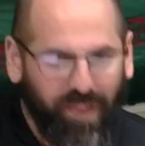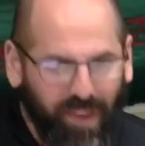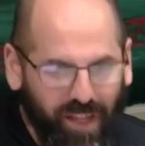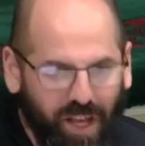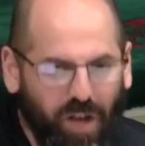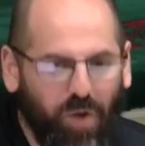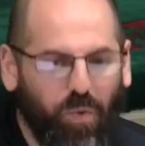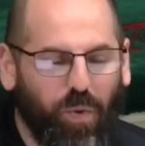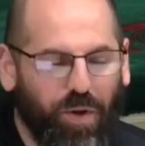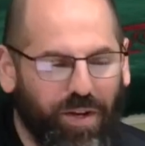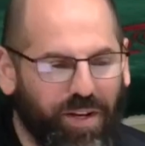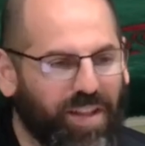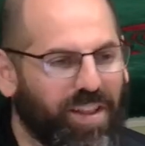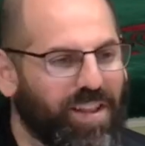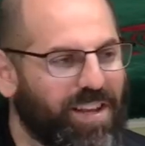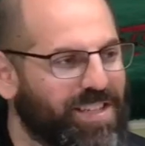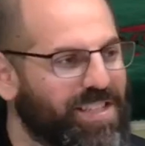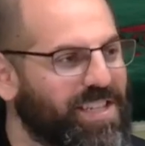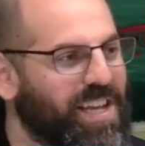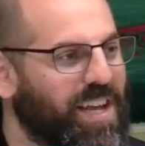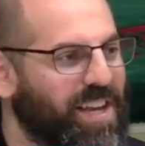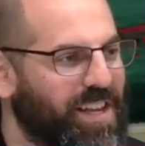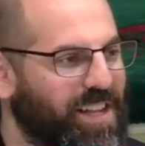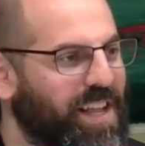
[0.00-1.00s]
And one day they
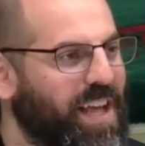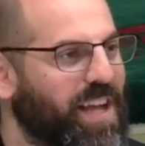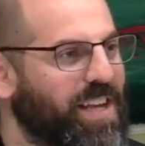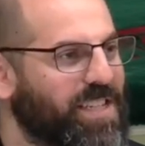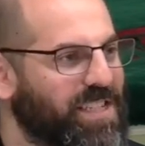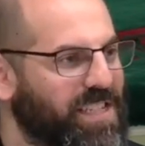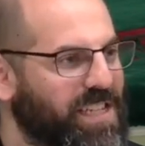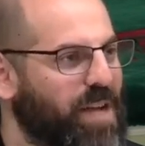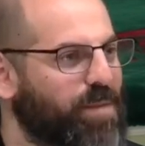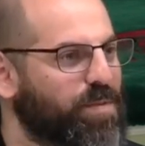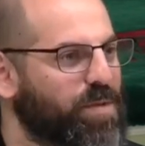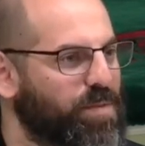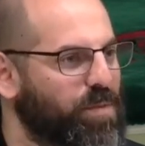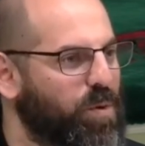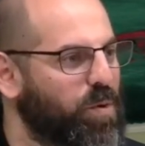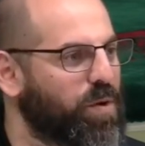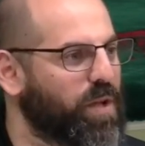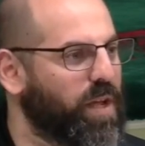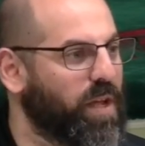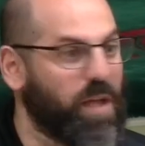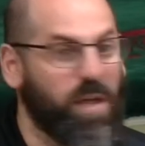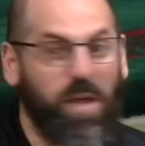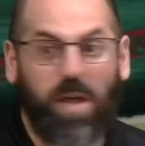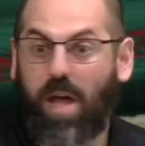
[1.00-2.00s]
decided they had to stop
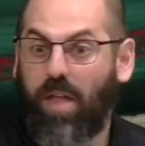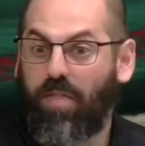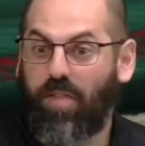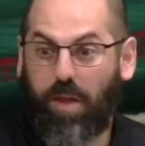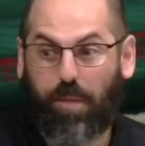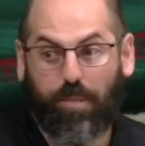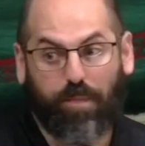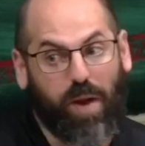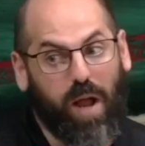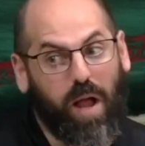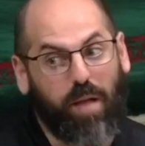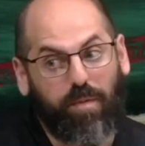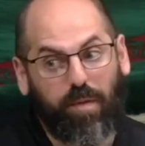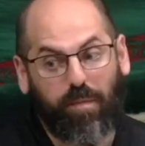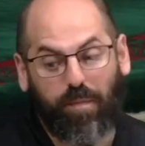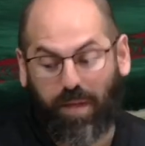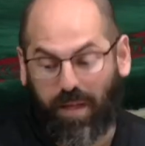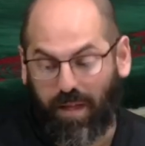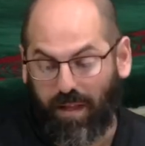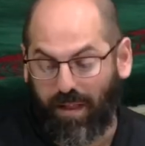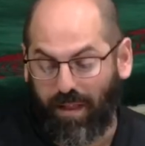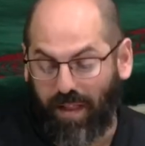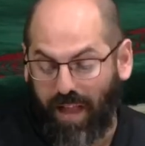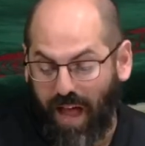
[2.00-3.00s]
smoking. They'd probably be a
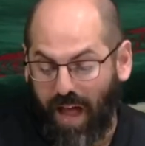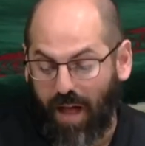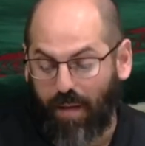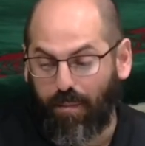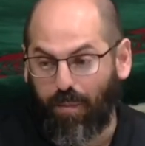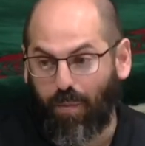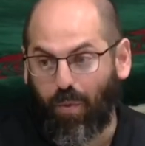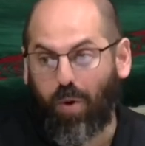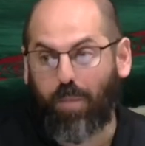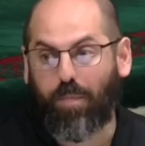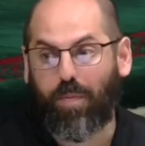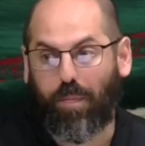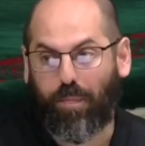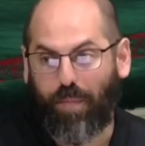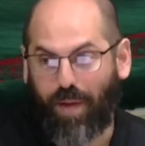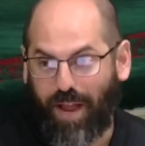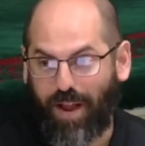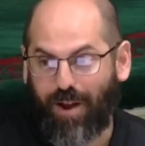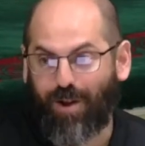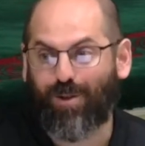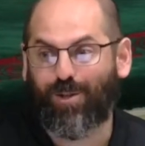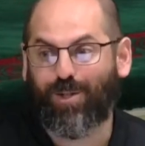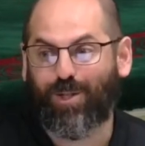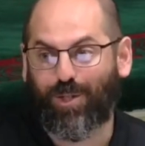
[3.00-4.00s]
lot more
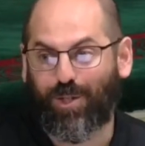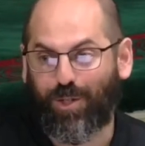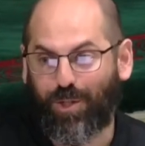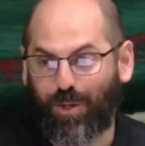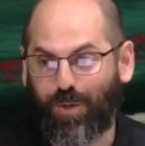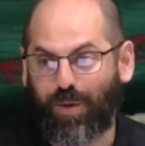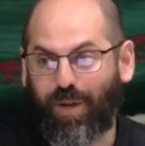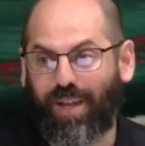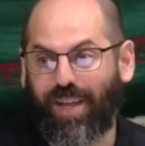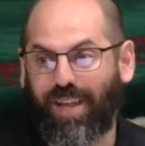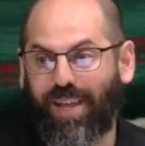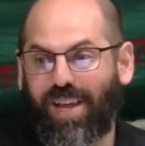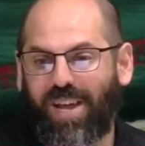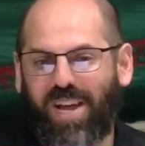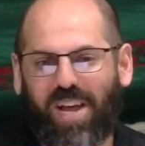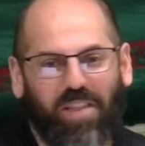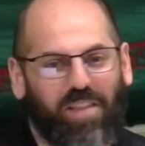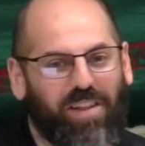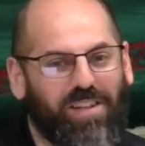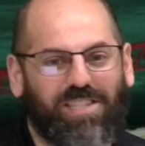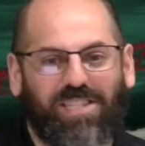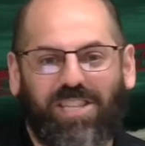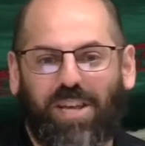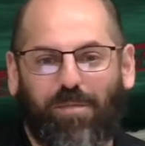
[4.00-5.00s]
prepared to do it
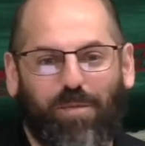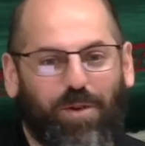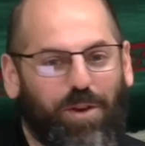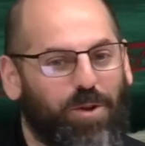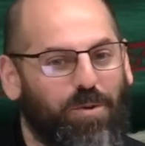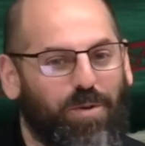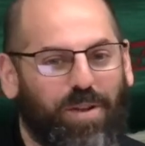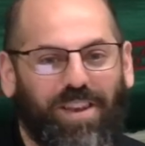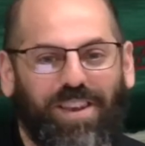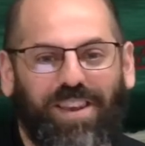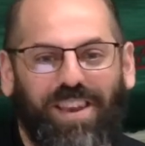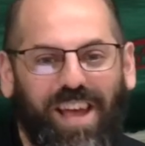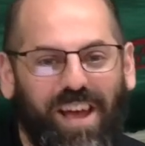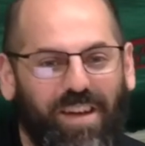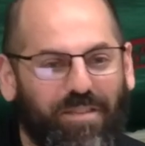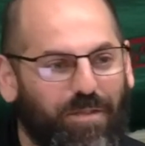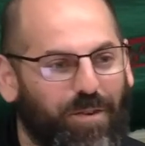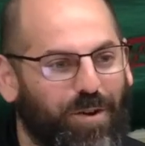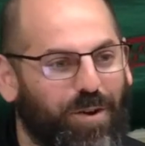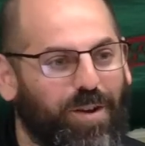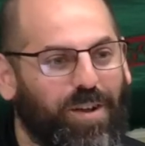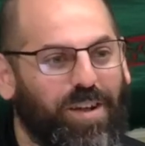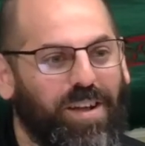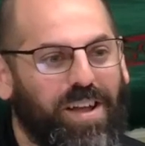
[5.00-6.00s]
than someone who had
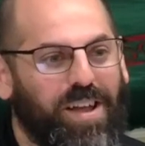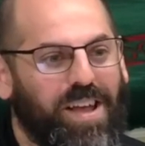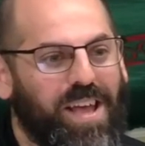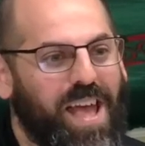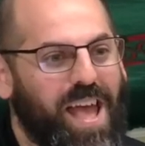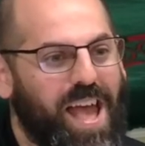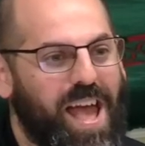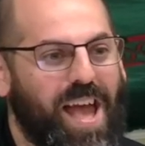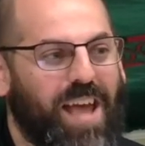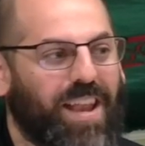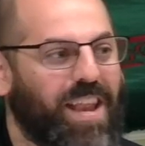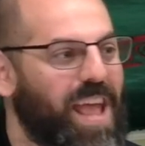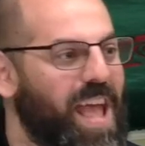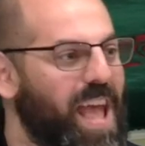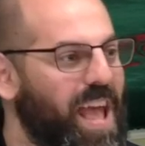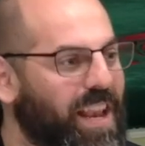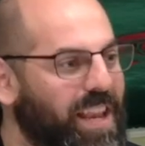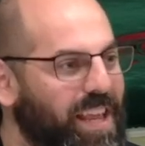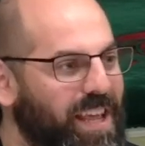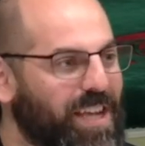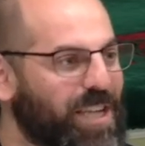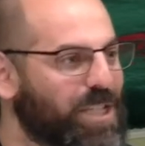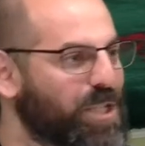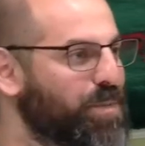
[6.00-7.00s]
never had
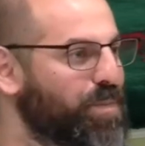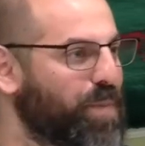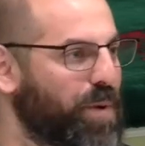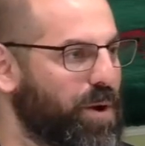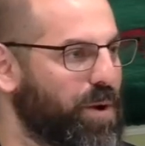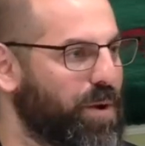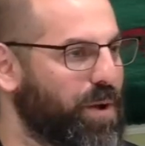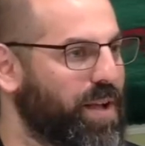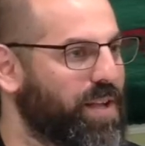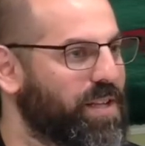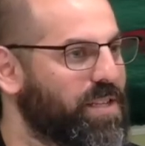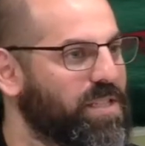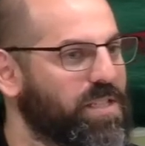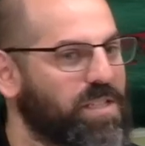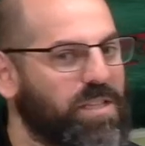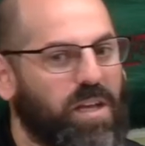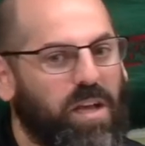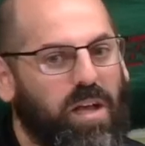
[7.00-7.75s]
any experience